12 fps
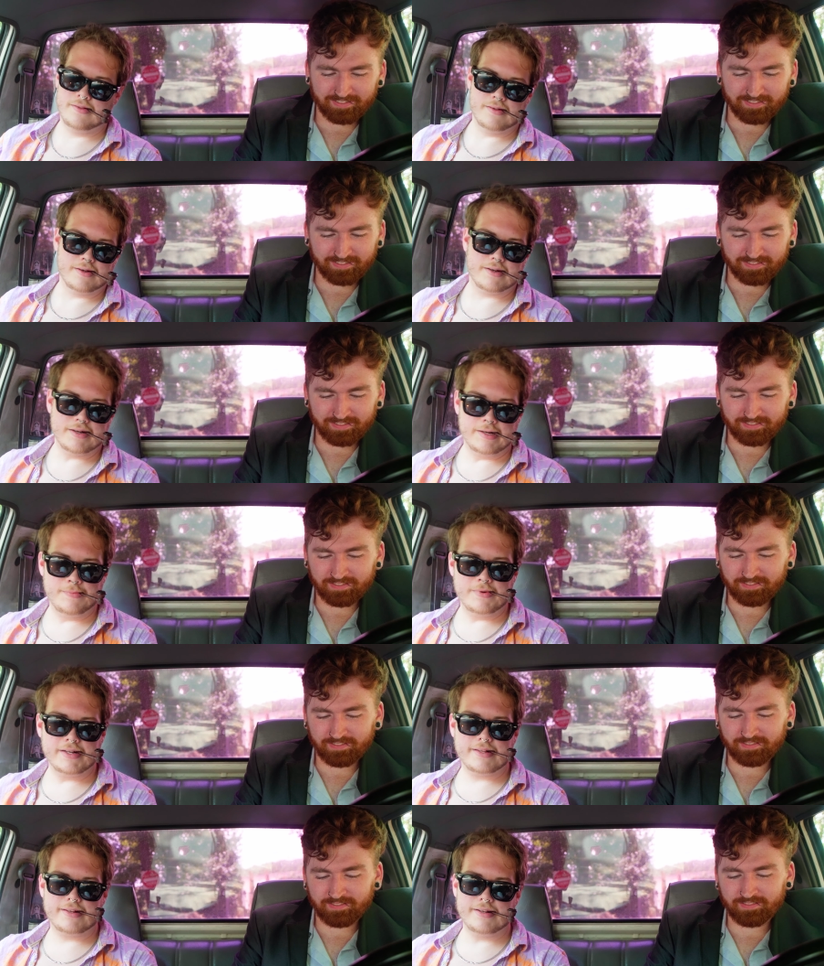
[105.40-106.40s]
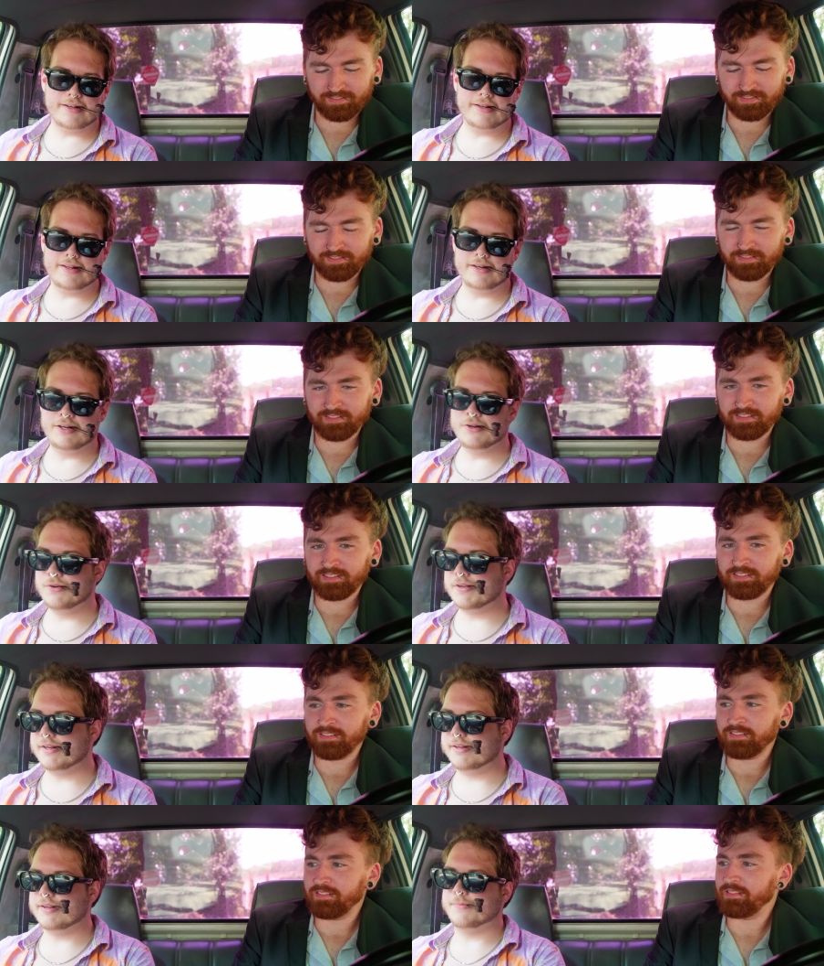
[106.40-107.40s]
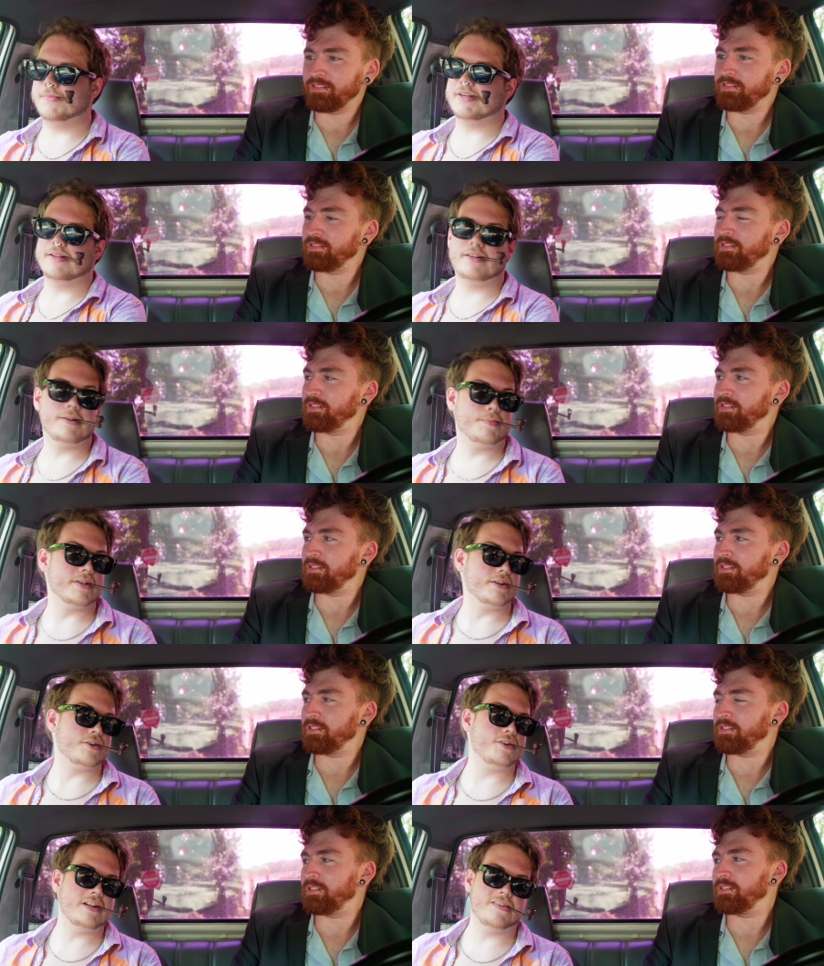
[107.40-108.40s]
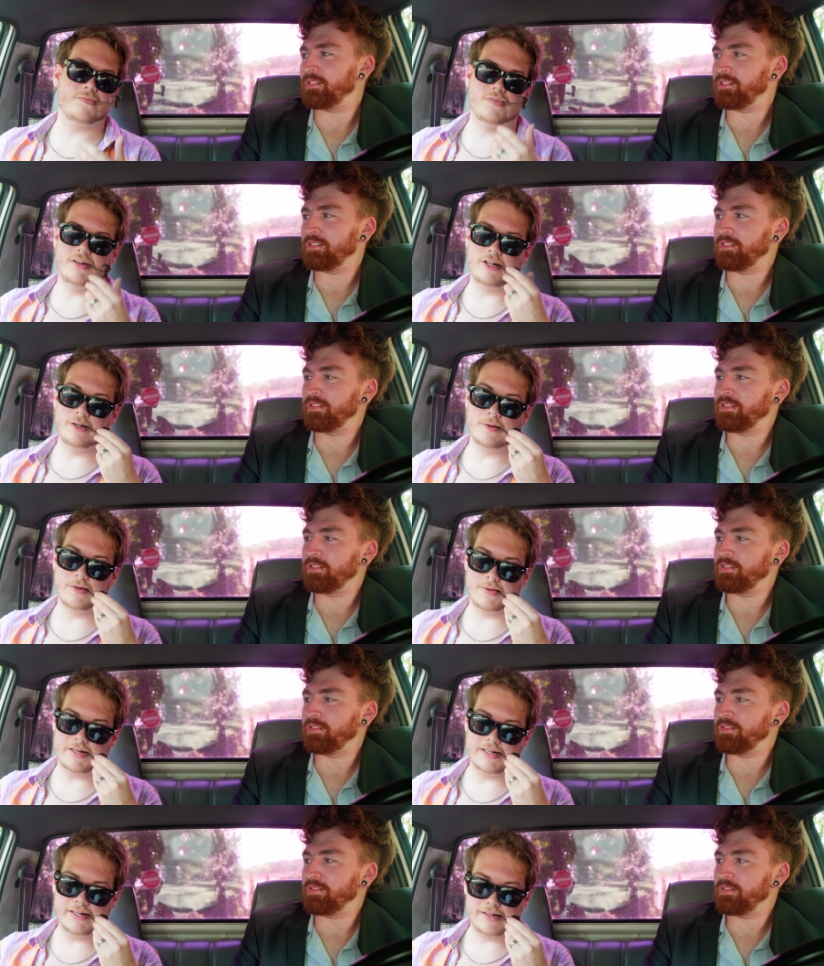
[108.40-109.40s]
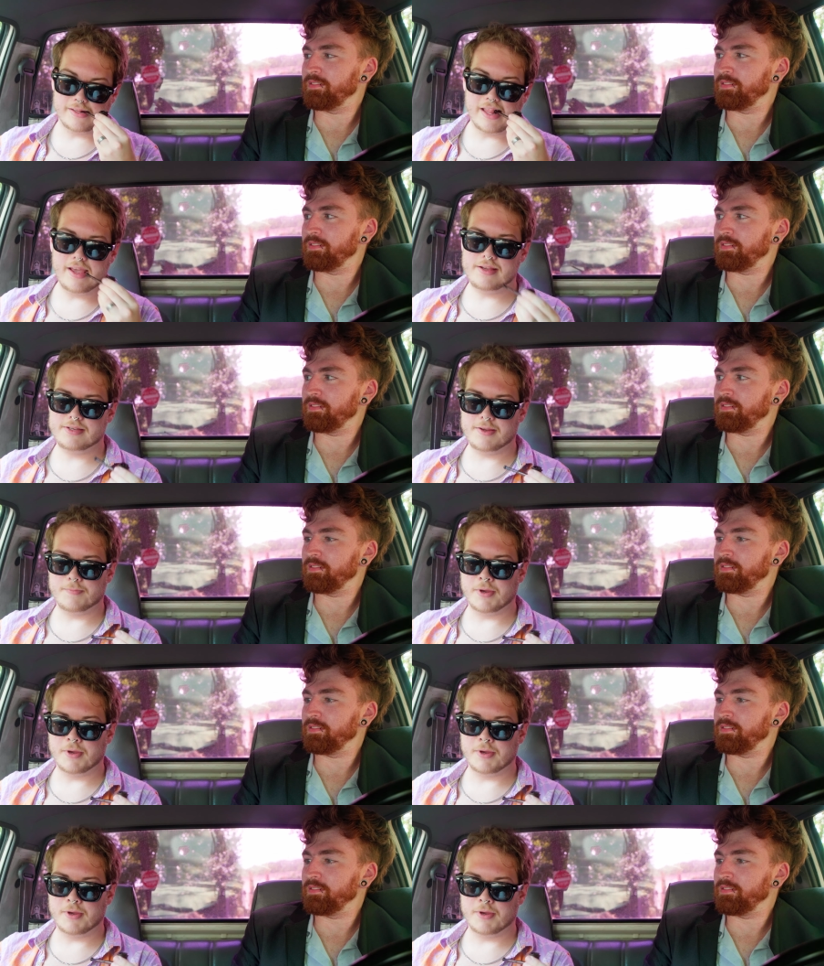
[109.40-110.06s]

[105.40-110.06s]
Speaker 1: Look, I'm not saying that nuking something is something a chef would do, okay? It's lazy,